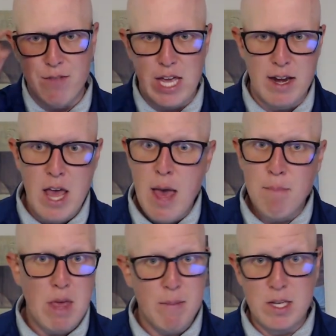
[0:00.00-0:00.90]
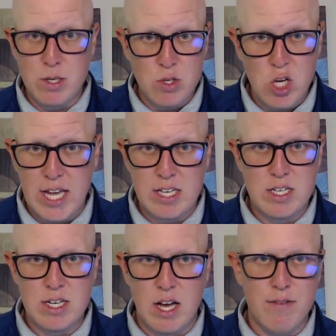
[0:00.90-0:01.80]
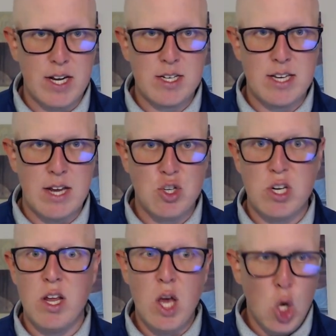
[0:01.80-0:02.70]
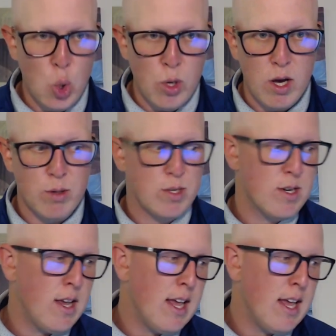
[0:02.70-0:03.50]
then maybe there's a chance of an extension. Who knows?